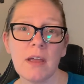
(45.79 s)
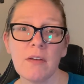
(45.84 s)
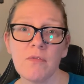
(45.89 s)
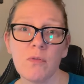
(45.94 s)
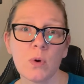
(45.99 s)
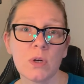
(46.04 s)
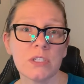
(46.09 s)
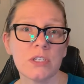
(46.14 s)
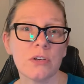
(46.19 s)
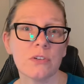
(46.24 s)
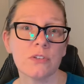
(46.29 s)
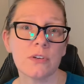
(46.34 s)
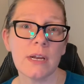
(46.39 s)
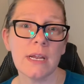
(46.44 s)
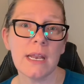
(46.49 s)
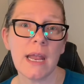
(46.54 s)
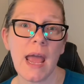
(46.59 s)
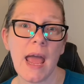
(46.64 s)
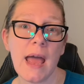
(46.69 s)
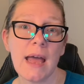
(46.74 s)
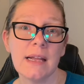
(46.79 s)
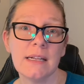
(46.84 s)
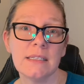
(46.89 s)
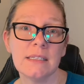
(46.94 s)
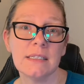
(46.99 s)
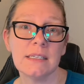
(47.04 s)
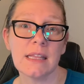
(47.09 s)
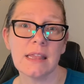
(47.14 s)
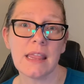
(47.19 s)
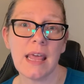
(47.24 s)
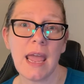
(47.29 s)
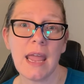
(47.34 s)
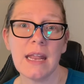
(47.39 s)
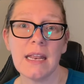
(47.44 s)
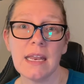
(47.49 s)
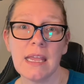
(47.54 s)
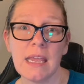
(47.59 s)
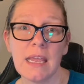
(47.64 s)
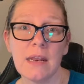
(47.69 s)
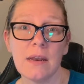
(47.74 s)
I have 4 children and they
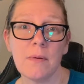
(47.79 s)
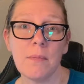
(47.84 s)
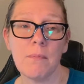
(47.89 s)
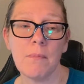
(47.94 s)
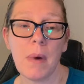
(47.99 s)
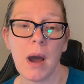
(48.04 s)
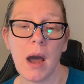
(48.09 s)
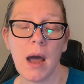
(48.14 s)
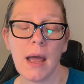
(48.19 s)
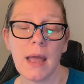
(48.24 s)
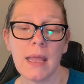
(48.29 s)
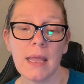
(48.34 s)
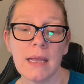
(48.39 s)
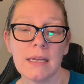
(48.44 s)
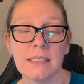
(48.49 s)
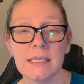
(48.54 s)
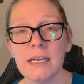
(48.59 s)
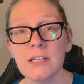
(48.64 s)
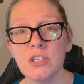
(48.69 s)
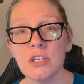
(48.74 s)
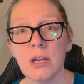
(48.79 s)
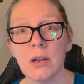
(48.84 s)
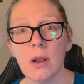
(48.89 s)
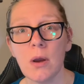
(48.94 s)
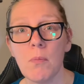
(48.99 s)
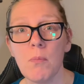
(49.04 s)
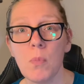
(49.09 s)
need my attention